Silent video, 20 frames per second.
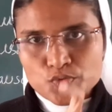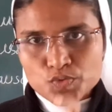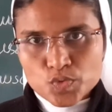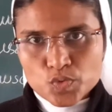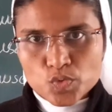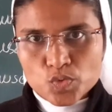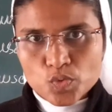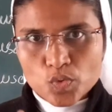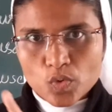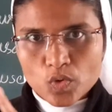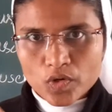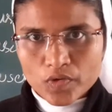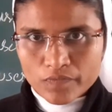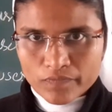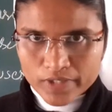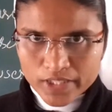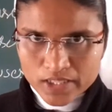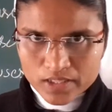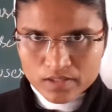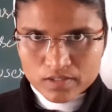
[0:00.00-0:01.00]
to or
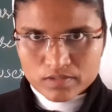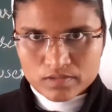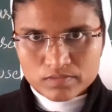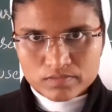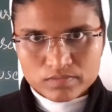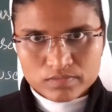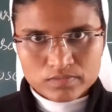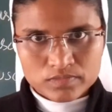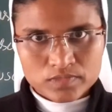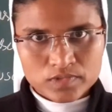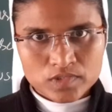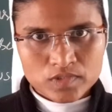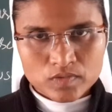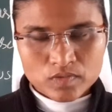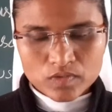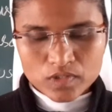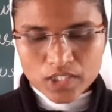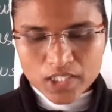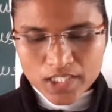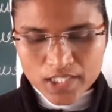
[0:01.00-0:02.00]

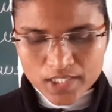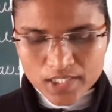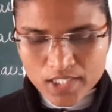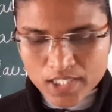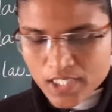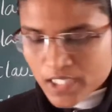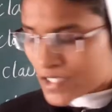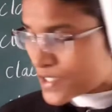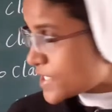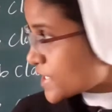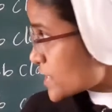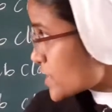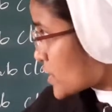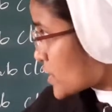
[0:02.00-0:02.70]
with. Okay, these